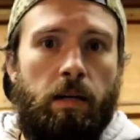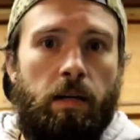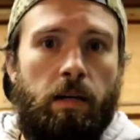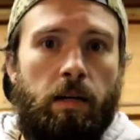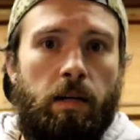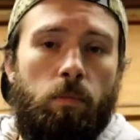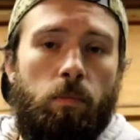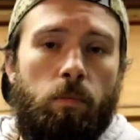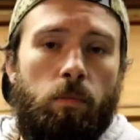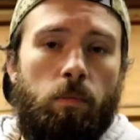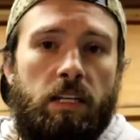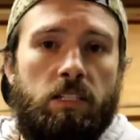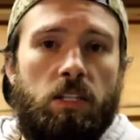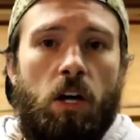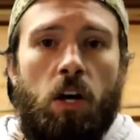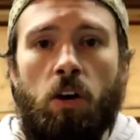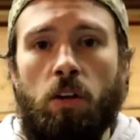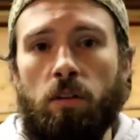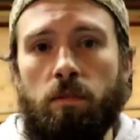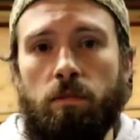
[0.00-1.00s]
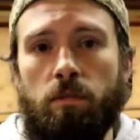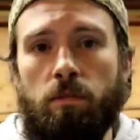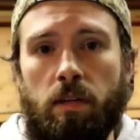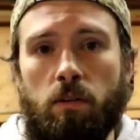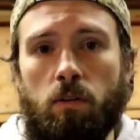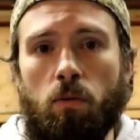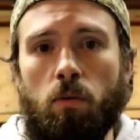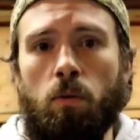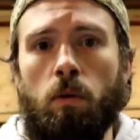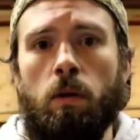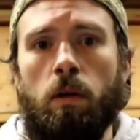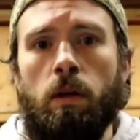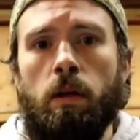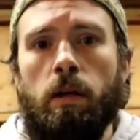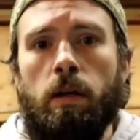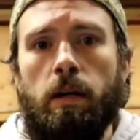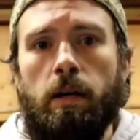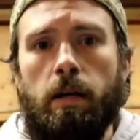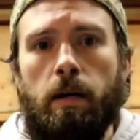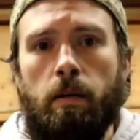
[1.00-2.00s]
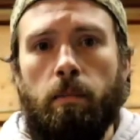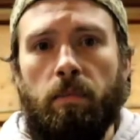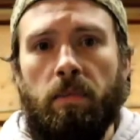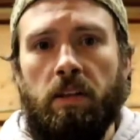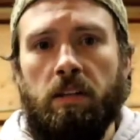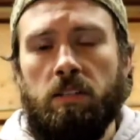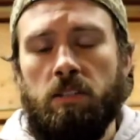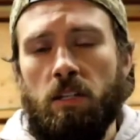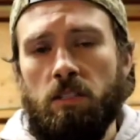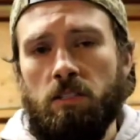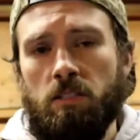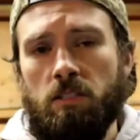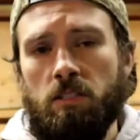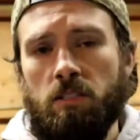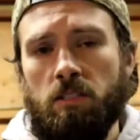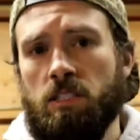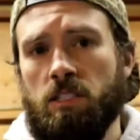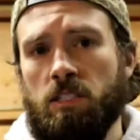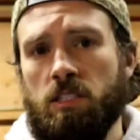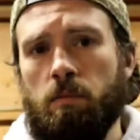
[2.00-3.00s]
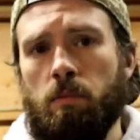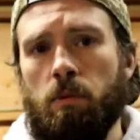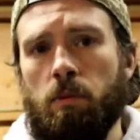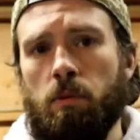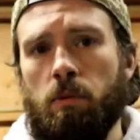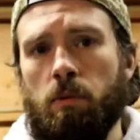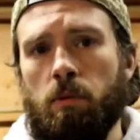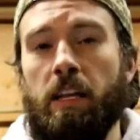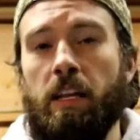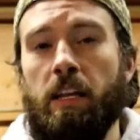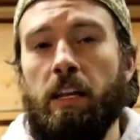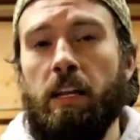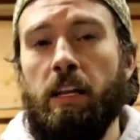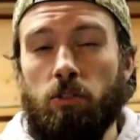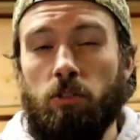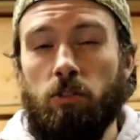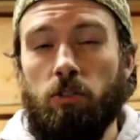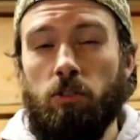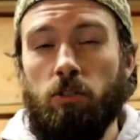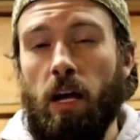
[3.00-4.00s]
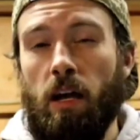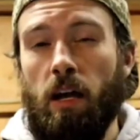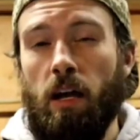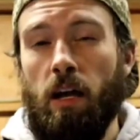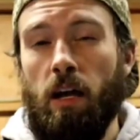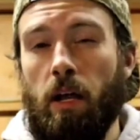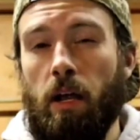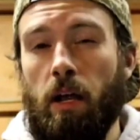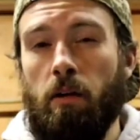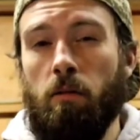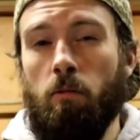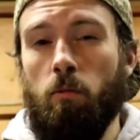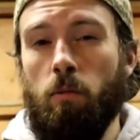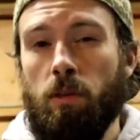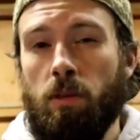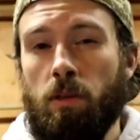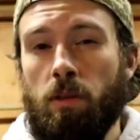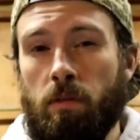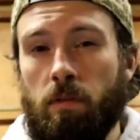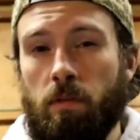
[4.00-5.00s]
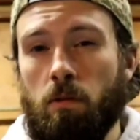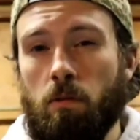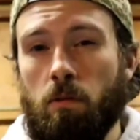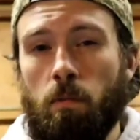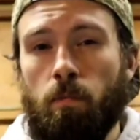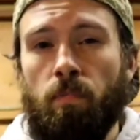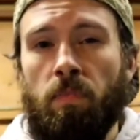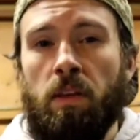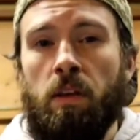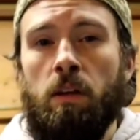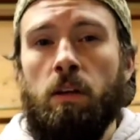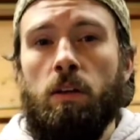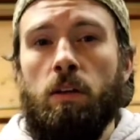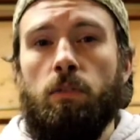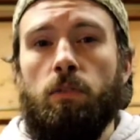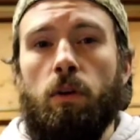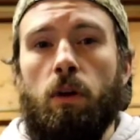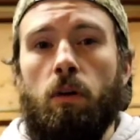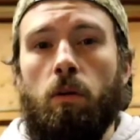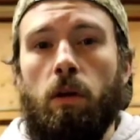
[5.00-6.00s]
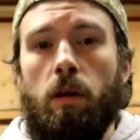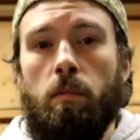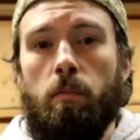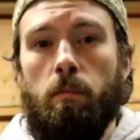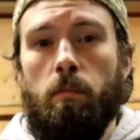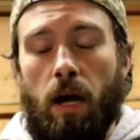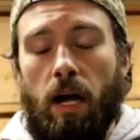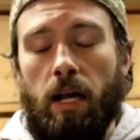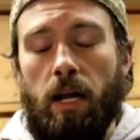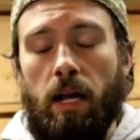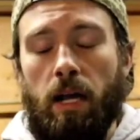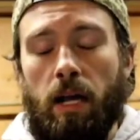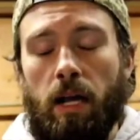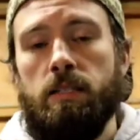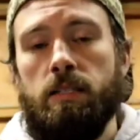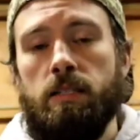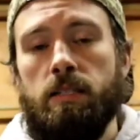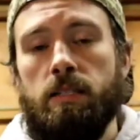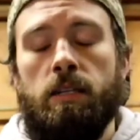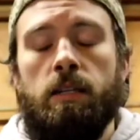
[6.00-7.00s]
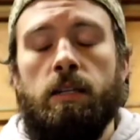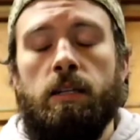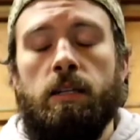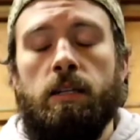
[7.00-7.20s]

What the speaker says: equipment that is on the vehicle, it is also susceptible to any issues you'll have inherent with the vehicle. So in my case,